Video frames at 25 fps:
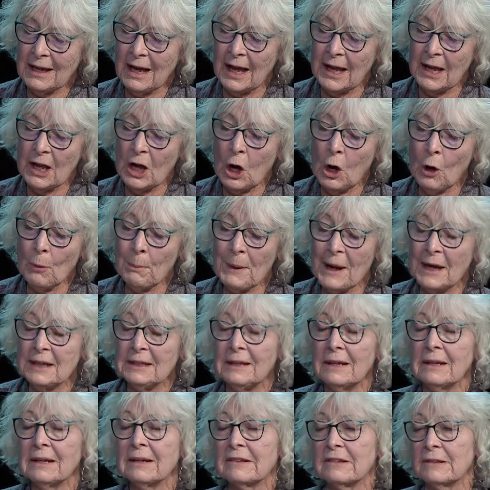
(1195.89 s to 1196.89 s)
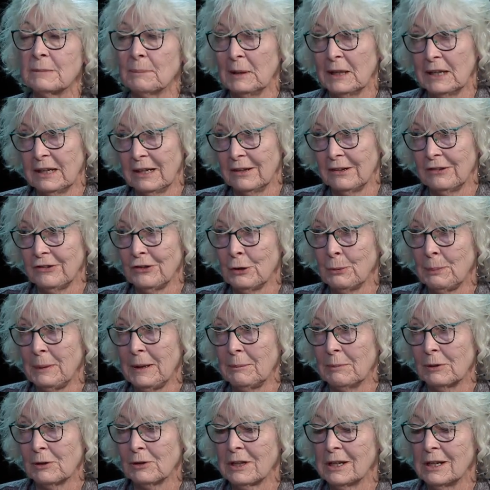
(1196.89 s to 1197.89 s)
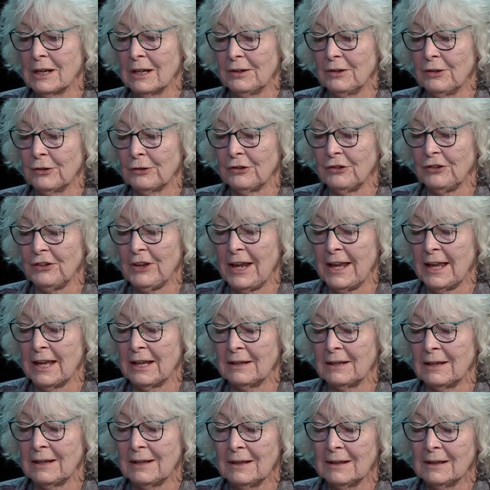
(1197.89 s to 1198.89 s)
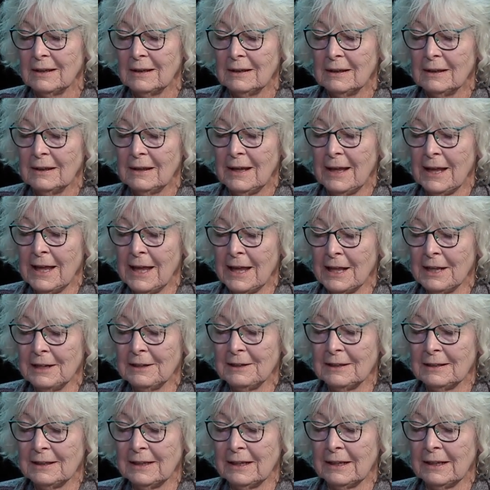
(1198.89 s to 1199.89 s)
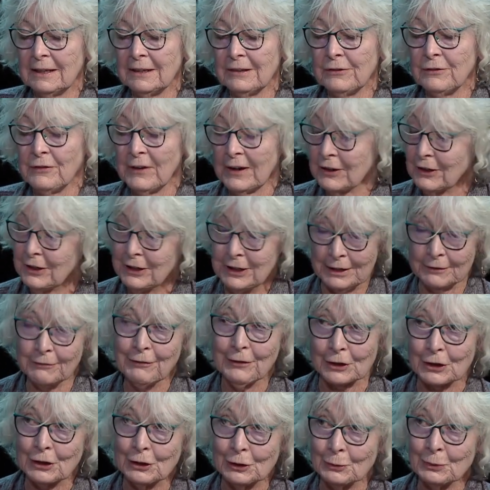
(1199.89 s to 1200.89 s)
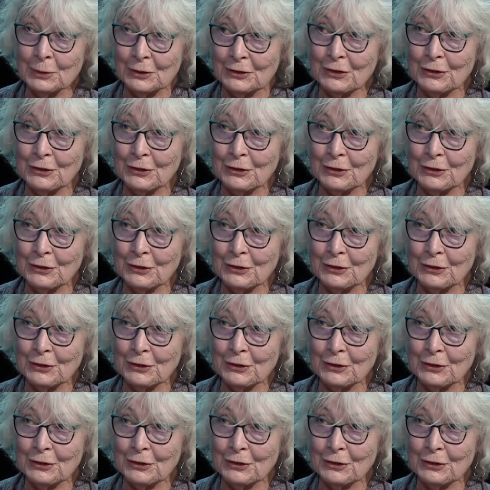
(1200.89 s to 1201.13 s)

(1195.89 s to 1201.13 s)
I hope I did explain it so people can understand and it is very difficult, which